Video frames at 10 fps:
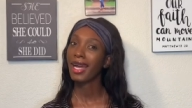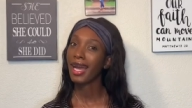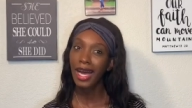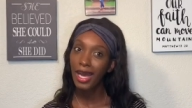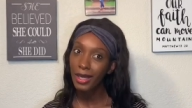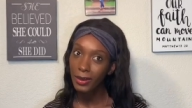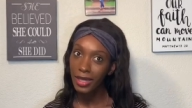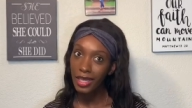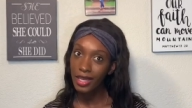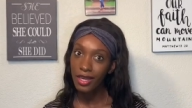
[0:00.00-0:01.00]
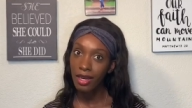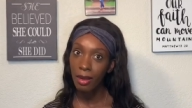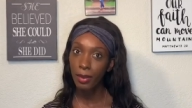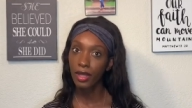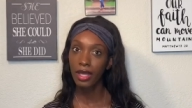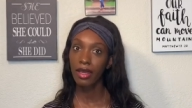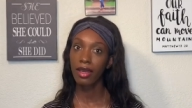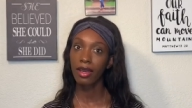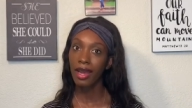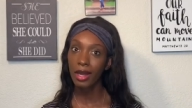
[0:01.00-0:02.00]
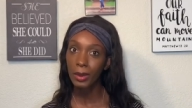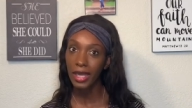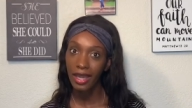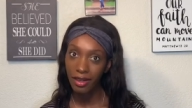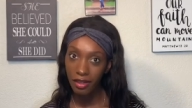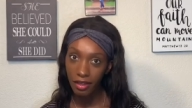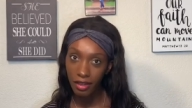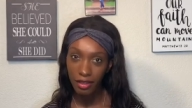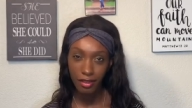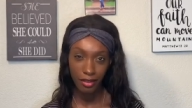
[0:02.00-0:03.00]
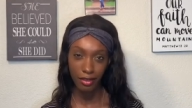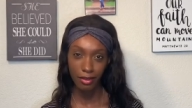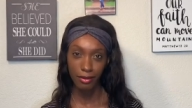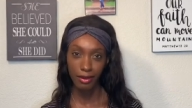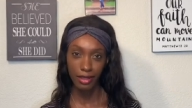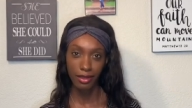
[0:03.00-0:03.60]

I don't like her, but, like, I don't hate her, you know? Like,